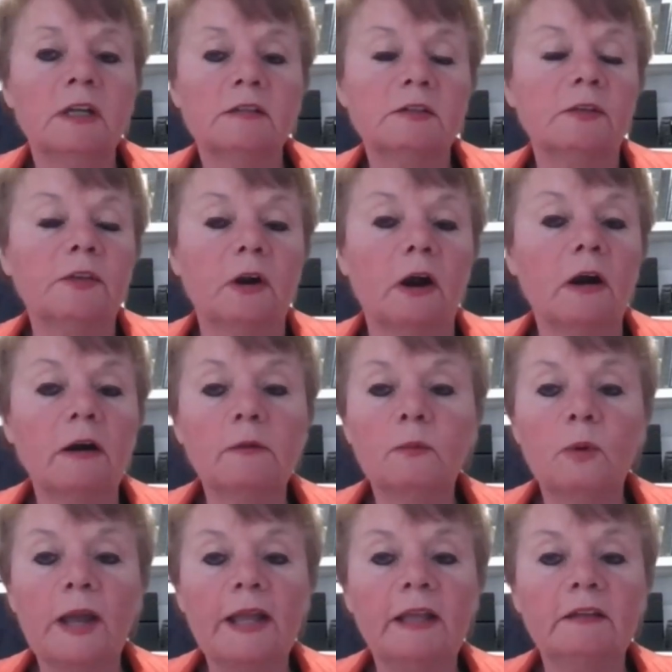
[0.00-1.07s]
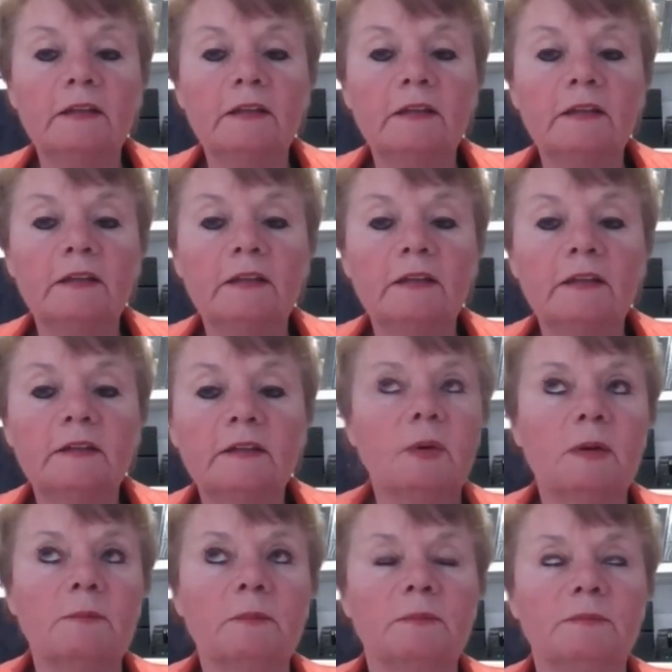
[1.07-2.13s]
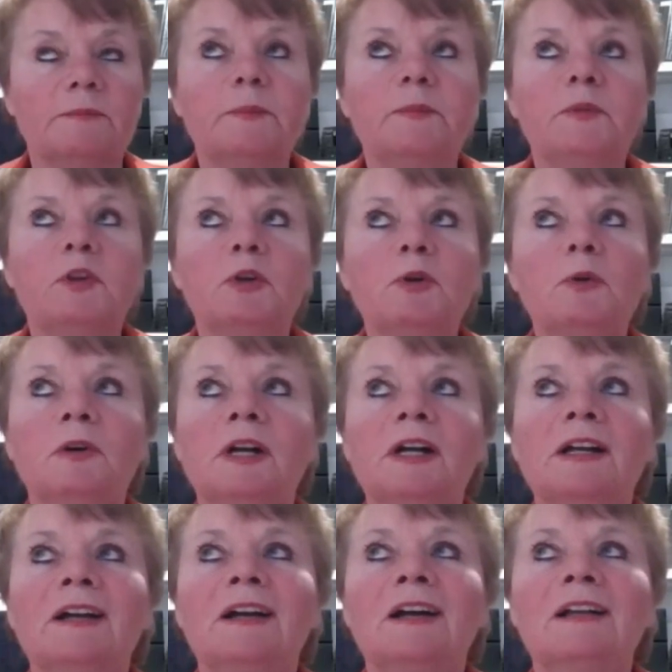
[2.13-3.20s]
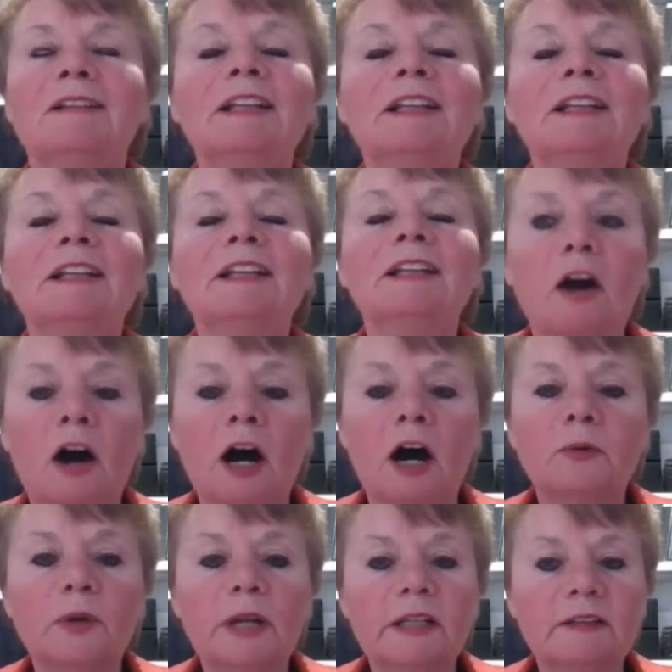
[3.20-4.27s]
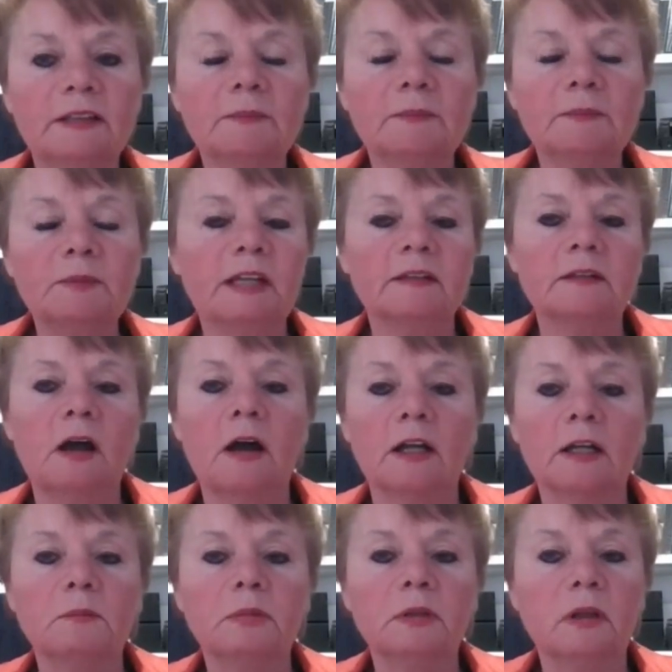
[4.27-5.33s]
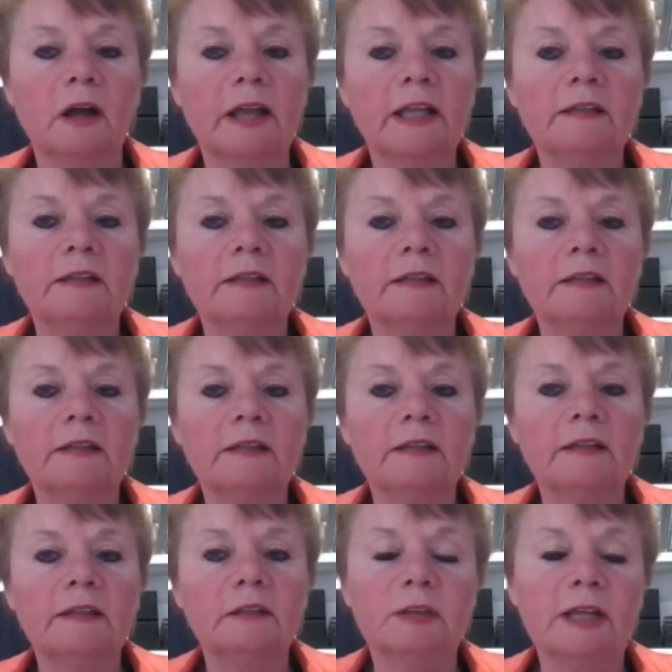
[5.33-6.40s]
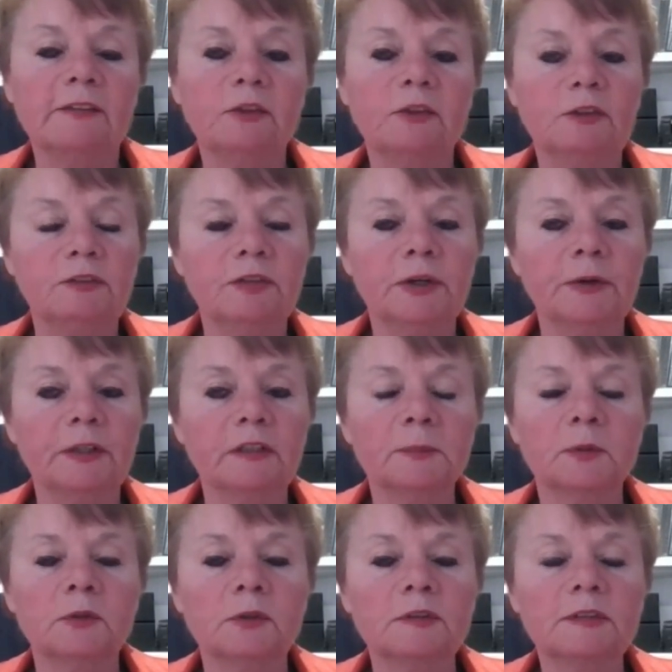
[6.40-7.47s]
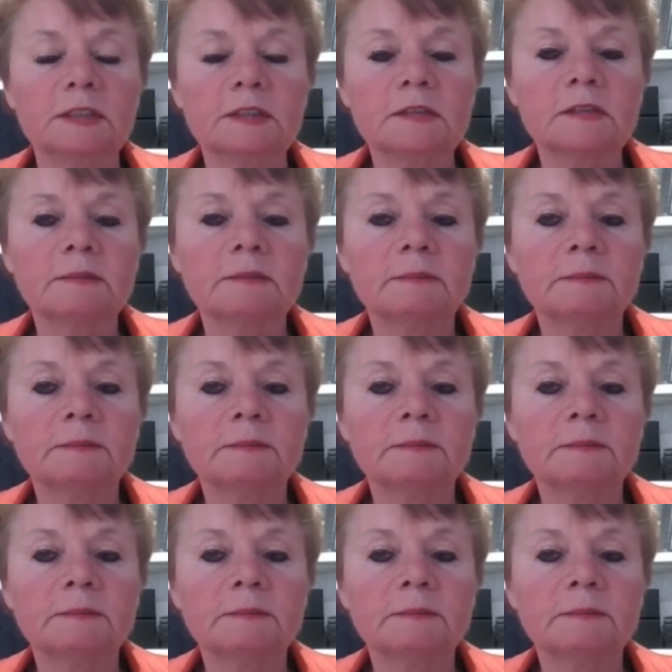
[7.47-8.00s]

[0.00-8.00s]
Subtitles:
So there are ways to legally operate something that's non-compliant. You'd have to do that through the variance process.